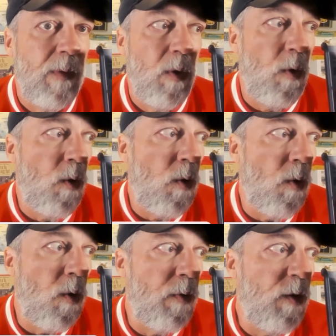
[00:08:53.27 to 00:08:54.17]

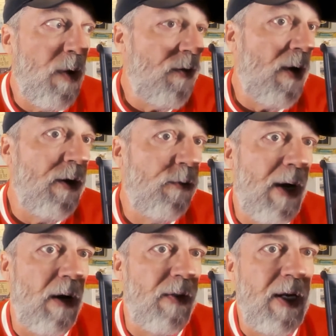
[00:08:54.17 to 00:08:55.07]
or the Weather
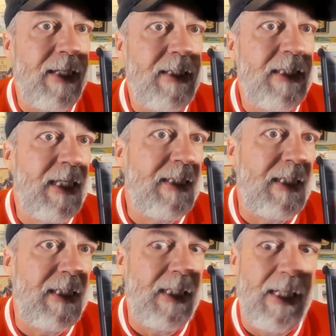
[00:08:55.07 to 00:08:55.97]
Underground in the
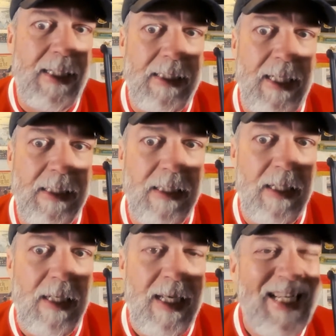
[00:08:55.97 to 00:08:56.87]
1960s in the United States.
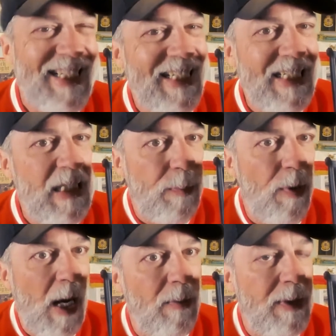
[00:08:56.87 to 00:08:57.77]
You see the
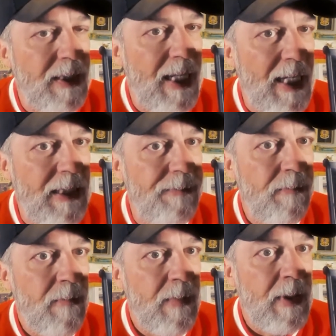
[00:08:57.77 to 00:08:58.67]
problem with this, guys,
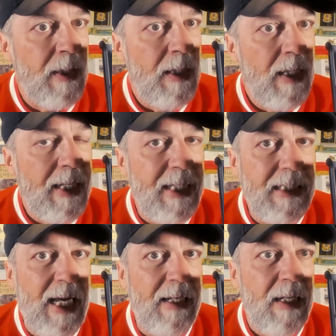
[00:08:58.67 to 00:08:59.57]
is
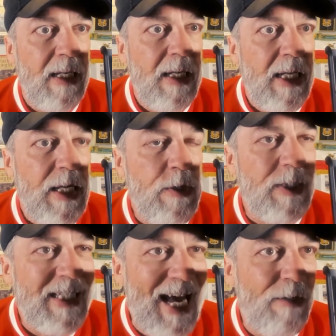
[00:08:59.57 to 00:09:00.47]
that you're
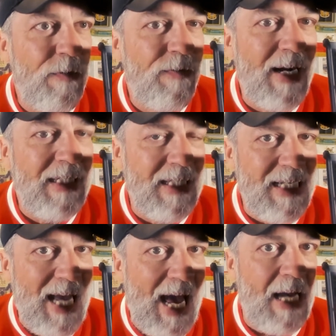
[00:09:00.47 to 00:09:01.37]

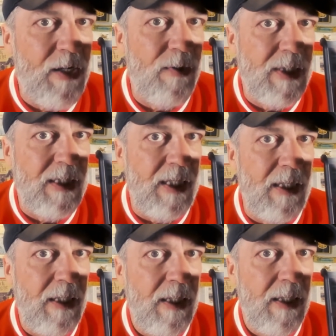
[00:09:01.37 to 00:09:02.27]
sacrificing accuracy